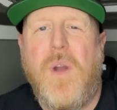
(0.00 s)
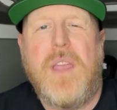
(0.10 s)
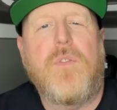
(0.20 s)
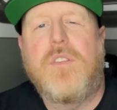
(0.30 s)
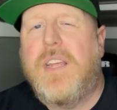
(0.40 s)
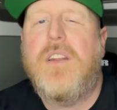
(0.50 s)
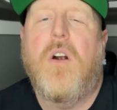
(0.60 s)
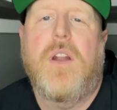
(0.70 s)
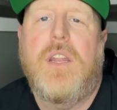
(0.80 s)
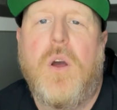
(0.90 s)
if you didn't
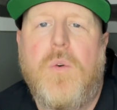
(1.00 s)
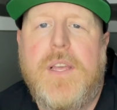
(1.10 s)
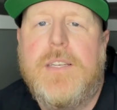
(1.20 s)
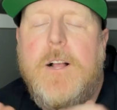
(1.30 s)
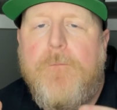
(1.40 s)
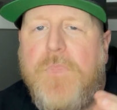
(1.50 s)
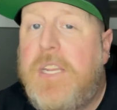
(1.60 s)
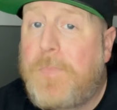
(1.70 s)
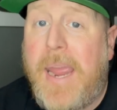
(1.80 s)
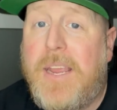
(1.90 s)
already know this,
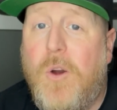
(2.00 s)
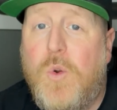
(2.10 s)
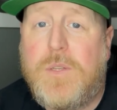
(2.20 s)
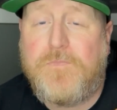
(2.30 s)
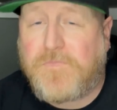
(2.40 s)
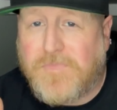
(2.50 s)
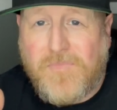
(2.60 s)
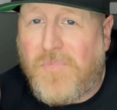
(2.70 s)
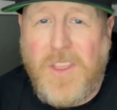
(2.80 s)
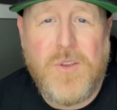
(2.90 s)
these paint codes,
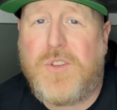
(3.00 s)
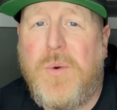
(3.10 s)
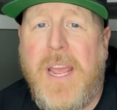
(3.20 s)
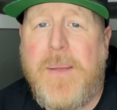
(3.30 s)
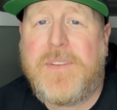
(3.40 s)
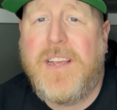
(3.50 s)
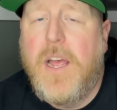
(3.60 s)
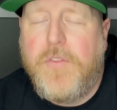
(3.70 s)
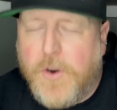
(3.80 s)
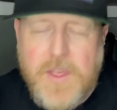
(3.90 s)
those two names,
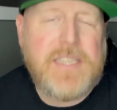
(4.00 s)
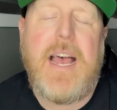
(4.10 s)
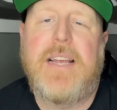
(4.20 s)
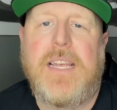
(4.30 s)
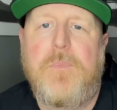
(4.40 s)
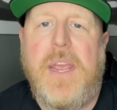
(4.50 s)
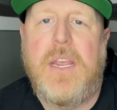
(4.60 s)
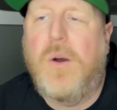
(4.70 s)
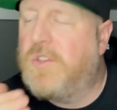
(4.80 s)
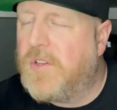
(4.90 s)
they're the exact same
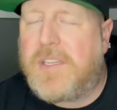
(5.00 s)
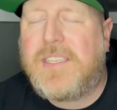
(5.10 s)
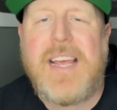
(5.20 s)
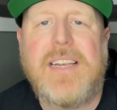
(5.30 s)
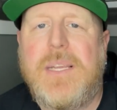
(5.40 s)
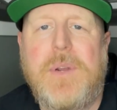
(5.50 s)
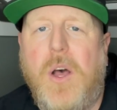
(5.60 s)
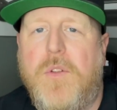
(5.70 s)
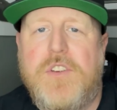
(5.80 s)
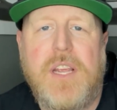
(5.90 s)
paint code. So it's the exact same
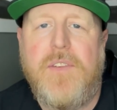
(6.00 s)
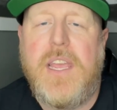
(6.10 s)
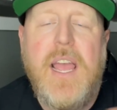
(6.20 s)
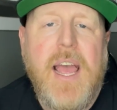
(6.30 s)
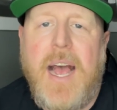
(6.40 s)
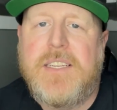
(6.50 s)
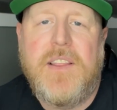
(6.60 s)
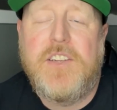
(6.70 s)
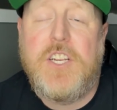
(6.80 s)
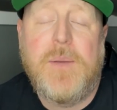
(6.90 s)
color in the Chevy as in
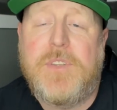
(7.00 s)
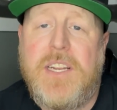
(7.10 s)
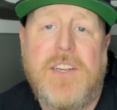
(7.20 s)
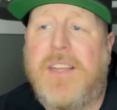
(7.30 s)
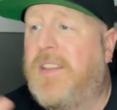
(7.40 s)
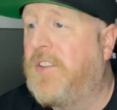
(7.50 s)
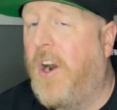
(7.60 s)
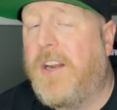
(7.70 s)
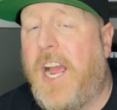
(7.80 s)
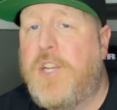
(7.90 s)
the GMC, just like the
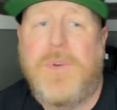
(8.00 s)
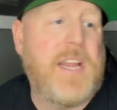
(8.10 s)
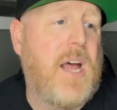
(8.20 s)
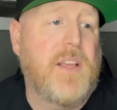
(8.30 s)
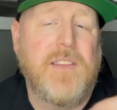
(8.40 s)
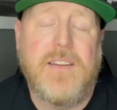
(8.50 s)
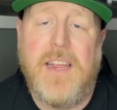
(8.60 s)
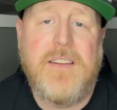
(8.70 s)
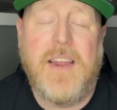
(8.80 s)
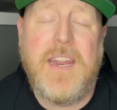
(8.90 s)
dark ash metallic and the
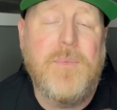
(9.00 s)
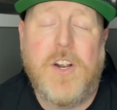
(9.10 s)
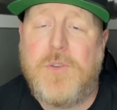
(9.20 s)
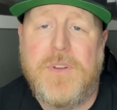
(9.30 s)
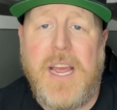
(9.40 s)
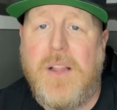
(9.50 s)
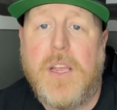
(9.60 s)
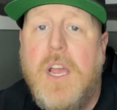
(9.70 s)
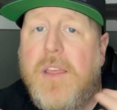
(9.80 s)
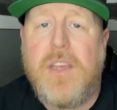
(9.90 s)
titanium rush metallic.
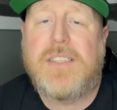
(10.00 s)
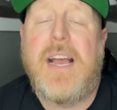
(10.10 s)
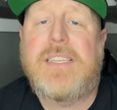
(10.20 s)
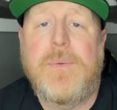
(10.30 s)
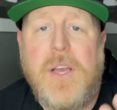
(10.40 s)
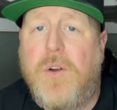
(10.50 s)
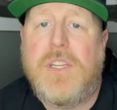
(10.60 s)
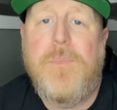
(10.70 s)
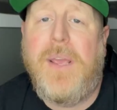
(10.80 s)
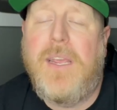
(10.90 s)
The exact same color,
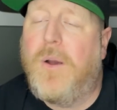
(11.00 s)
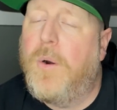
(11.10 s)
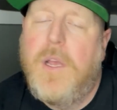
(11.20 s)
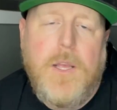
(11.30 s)
same paint code.